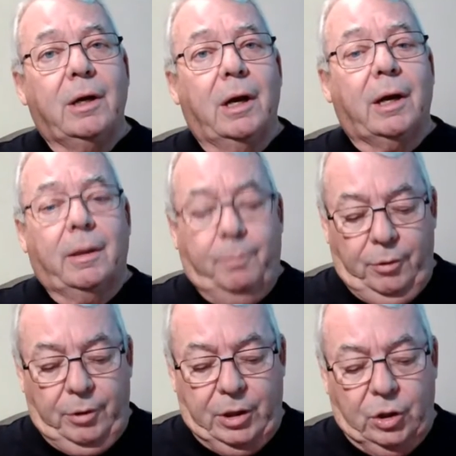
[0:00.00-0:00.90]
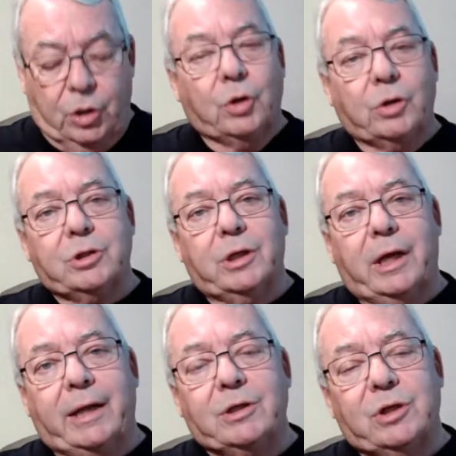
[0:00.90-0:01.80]
uh, pretty curse
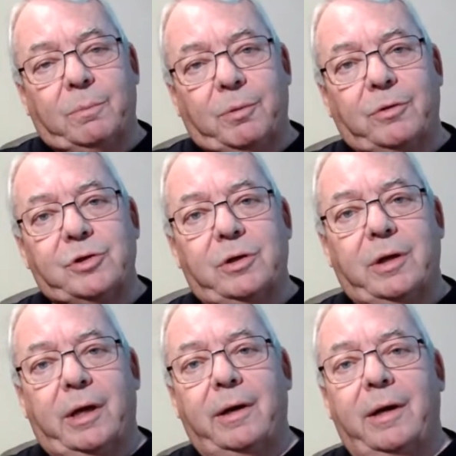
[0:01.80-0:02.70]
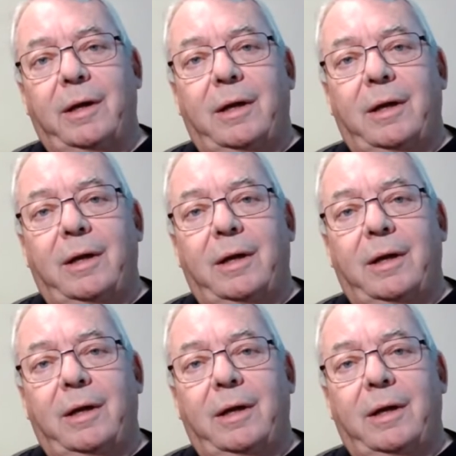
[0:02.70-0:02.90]
against a person and